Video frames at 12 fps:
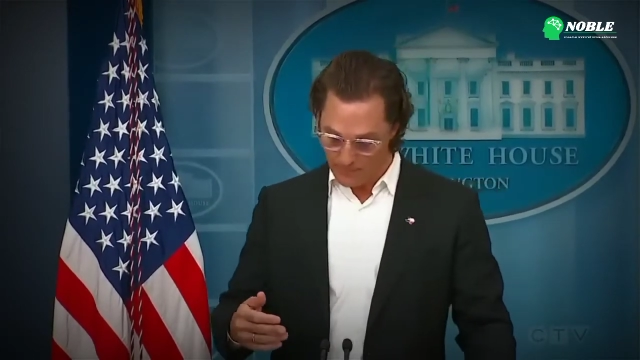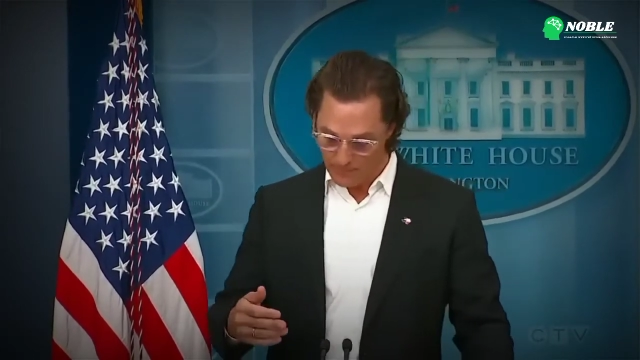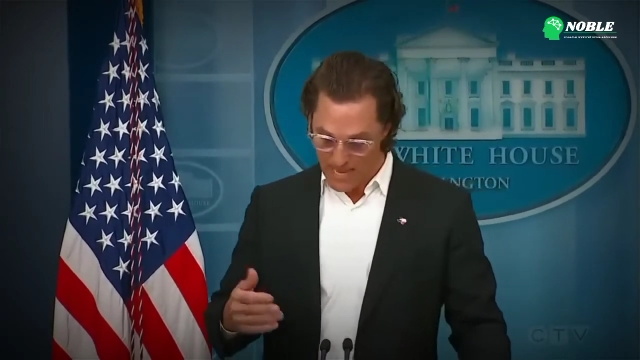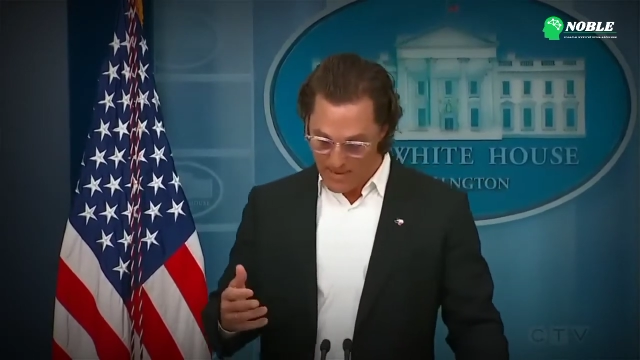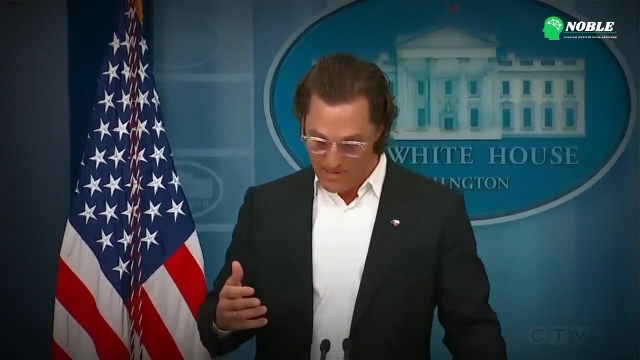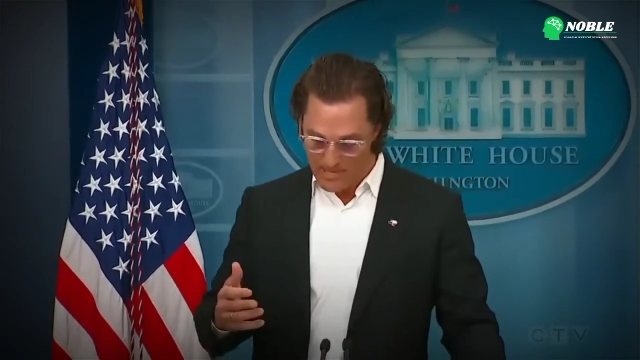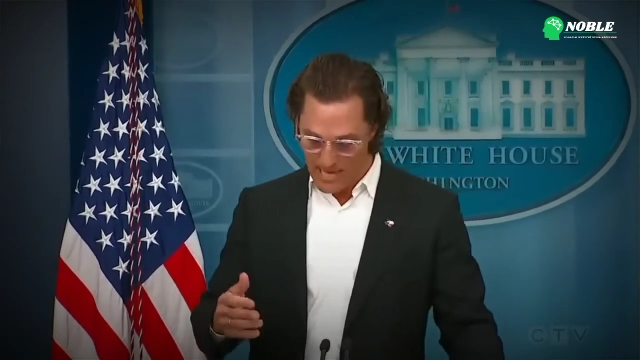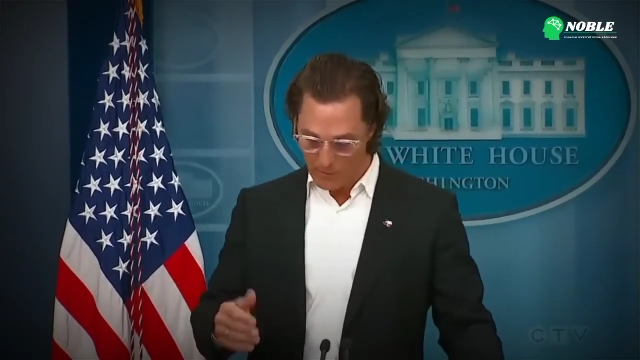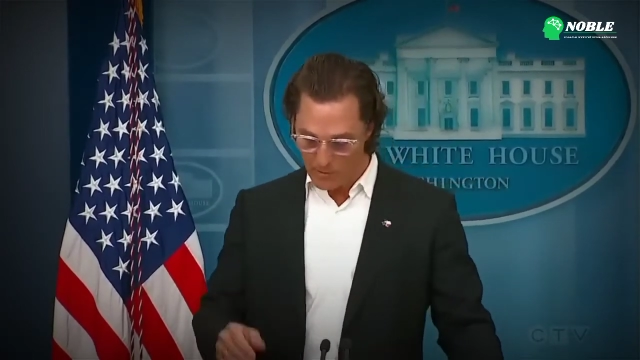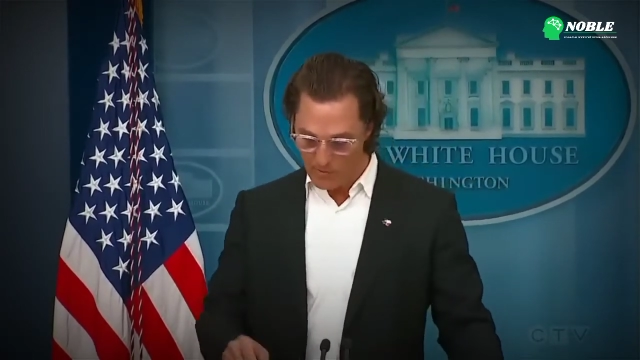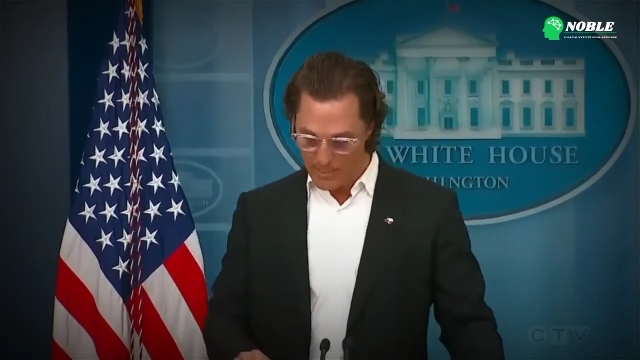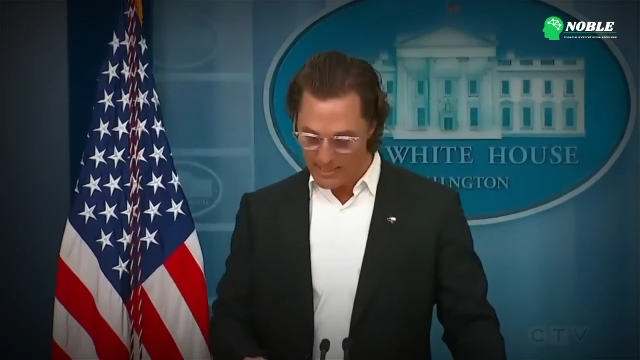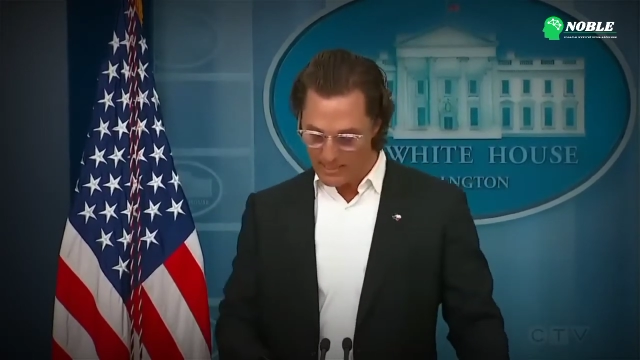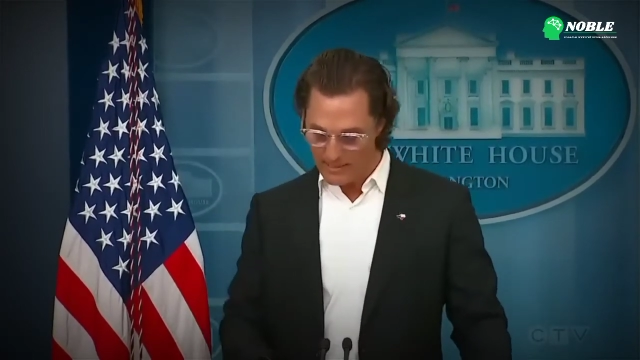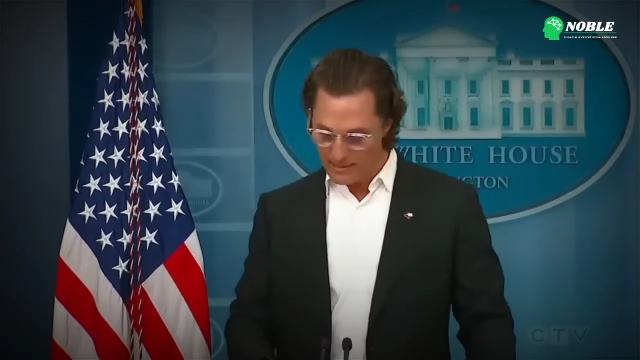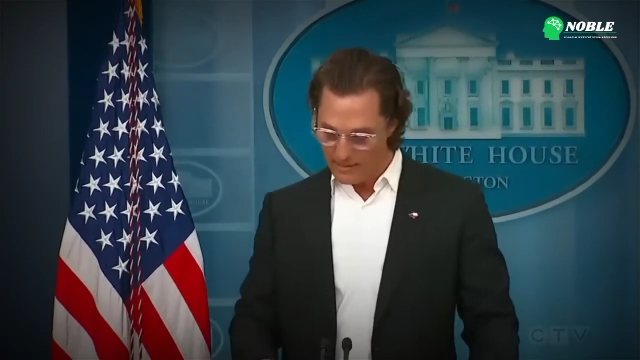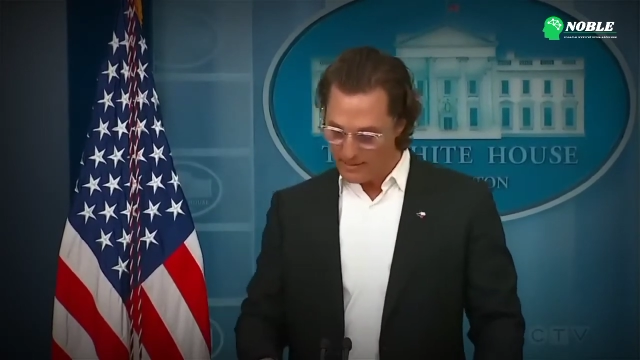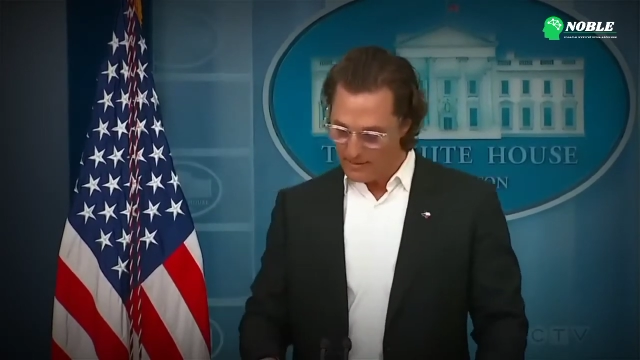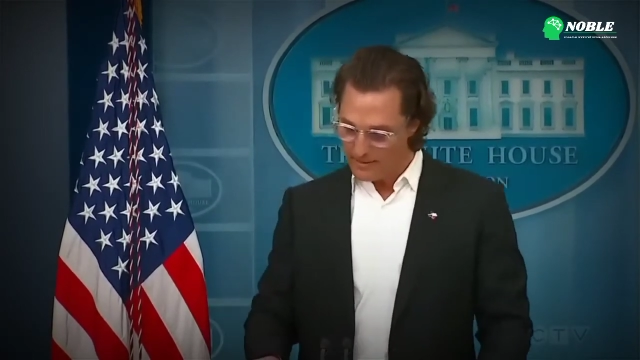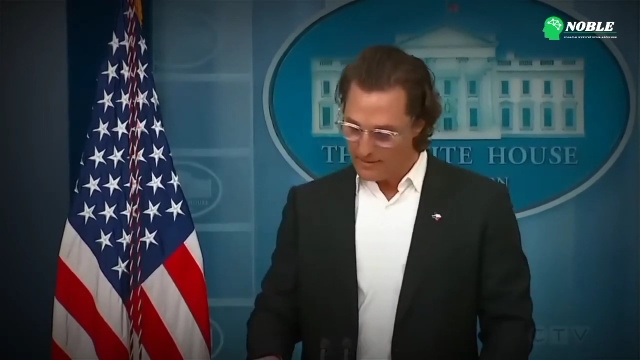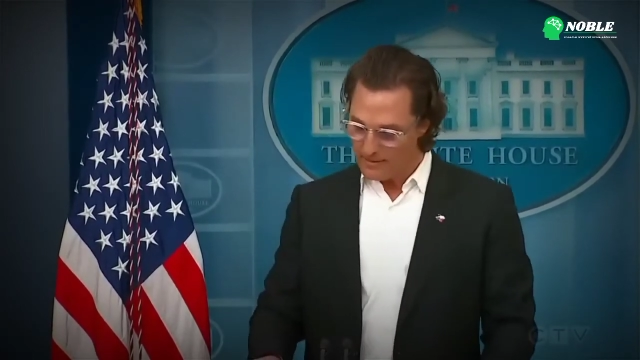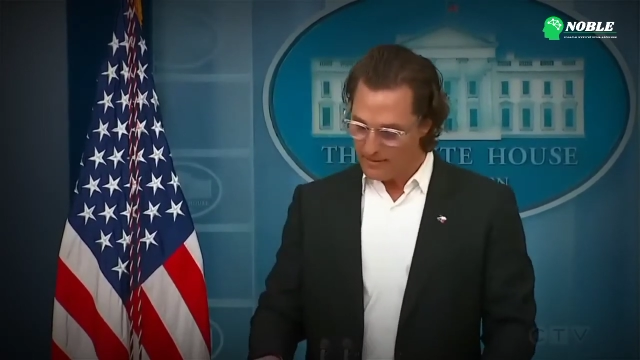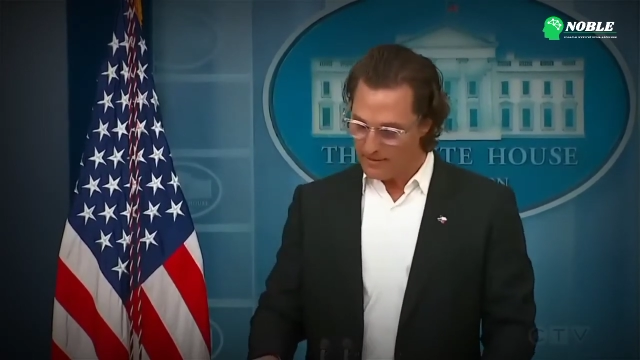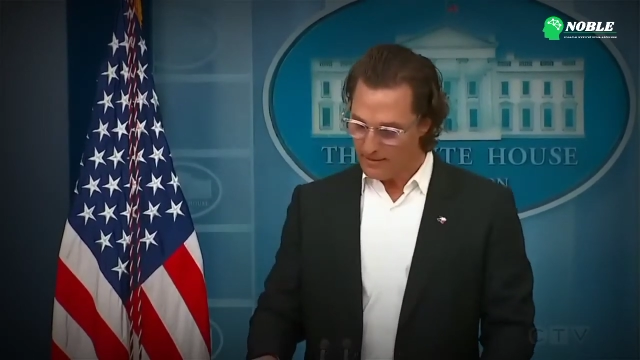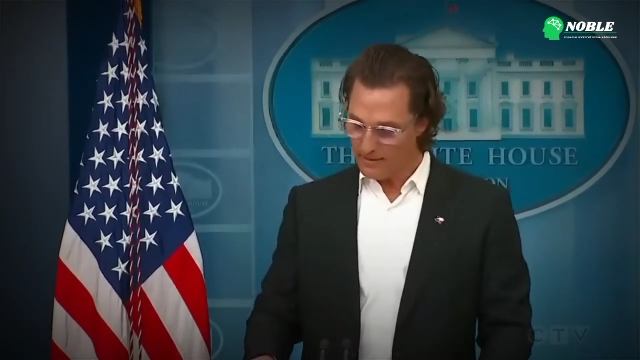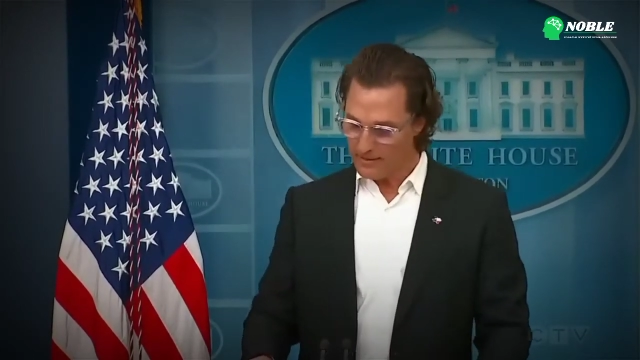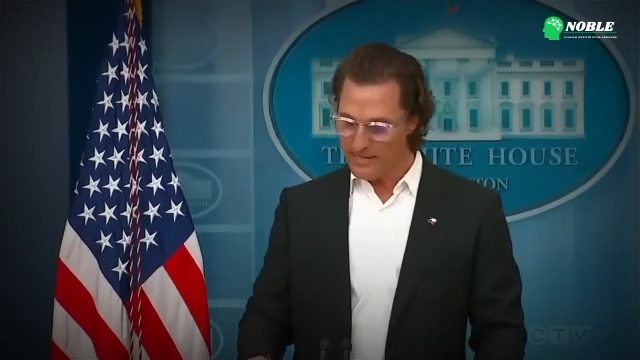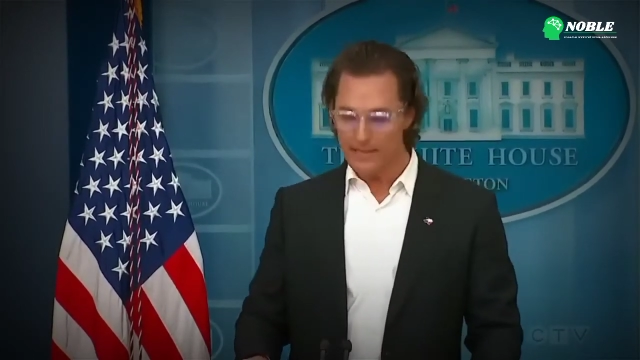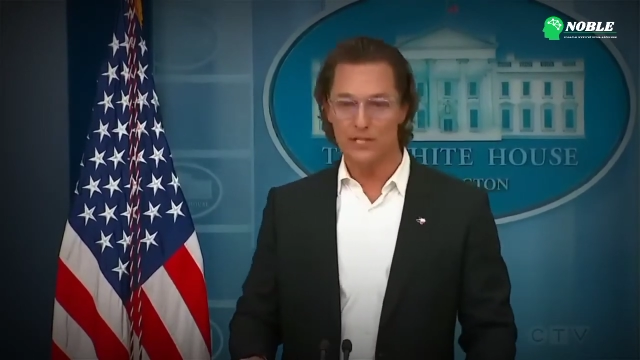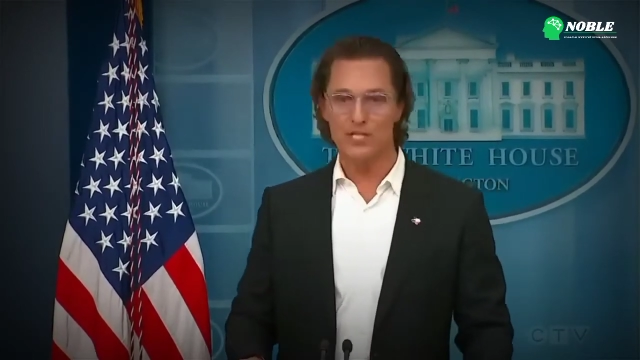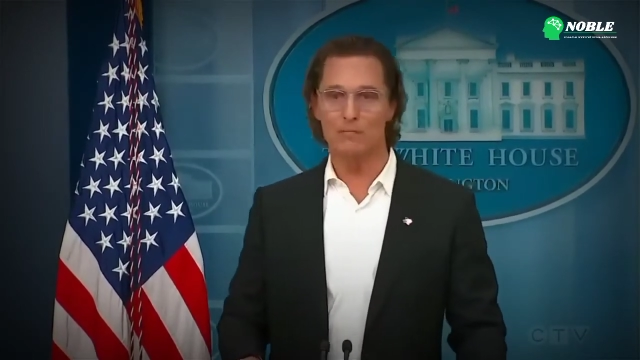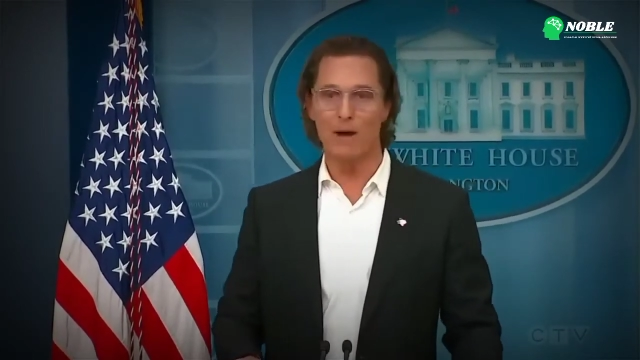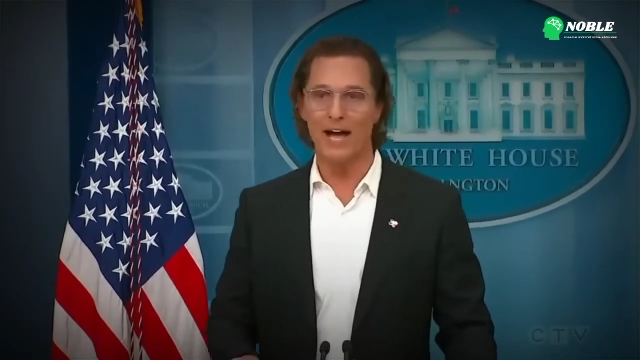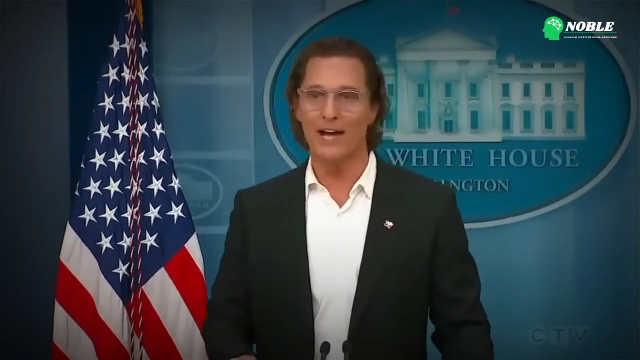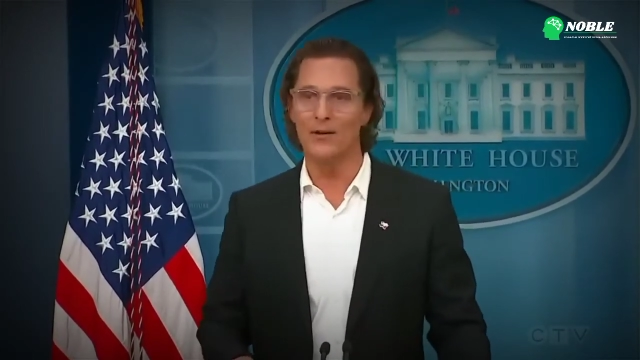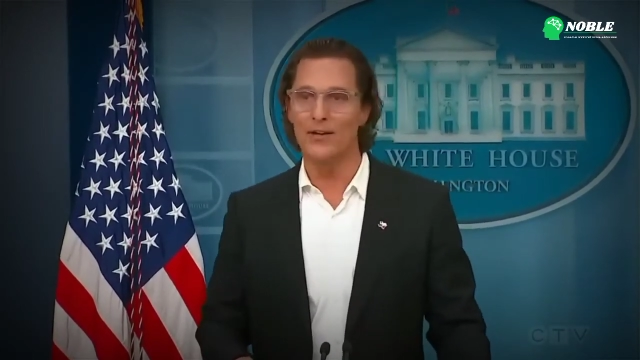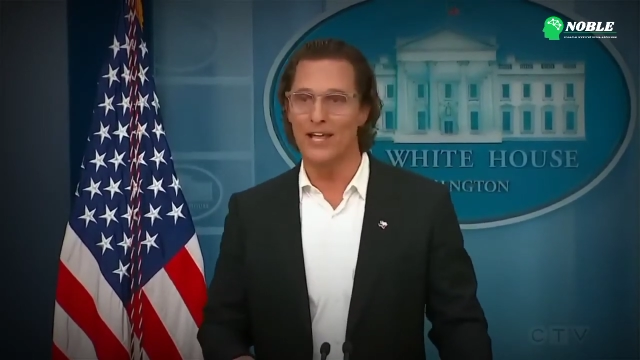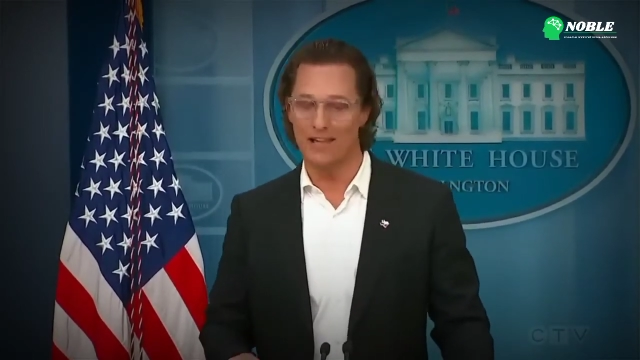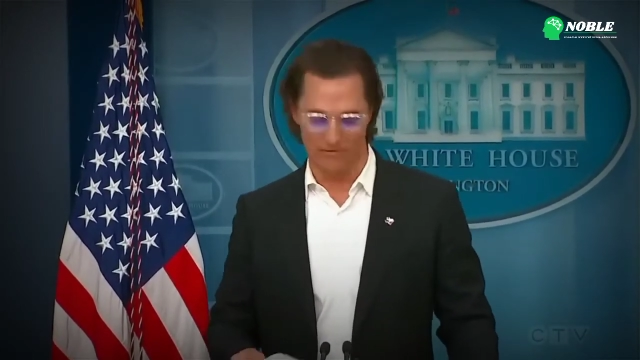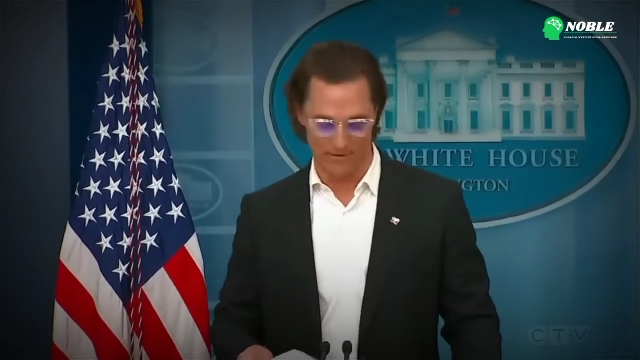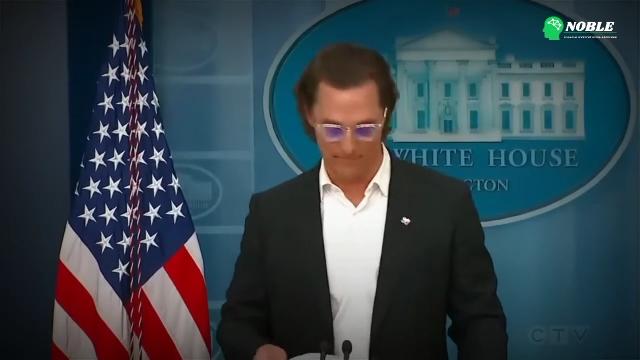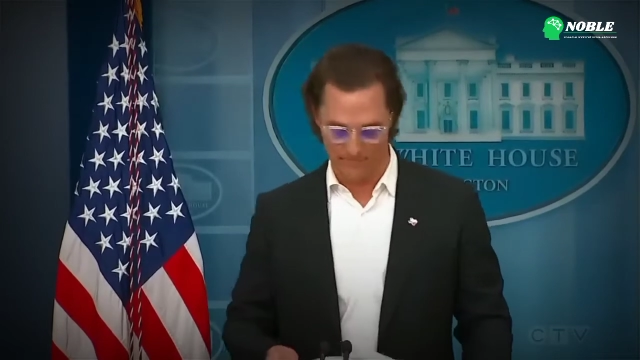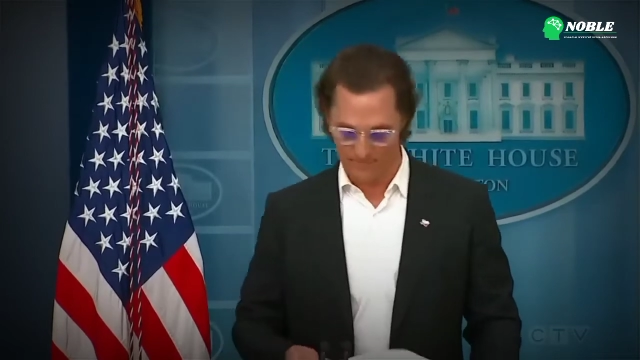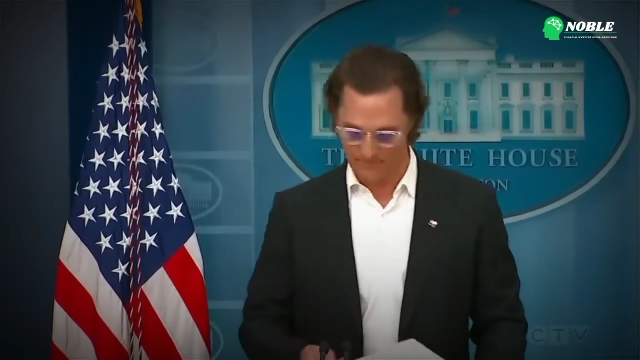maybe that would make Alethea smile in heaven.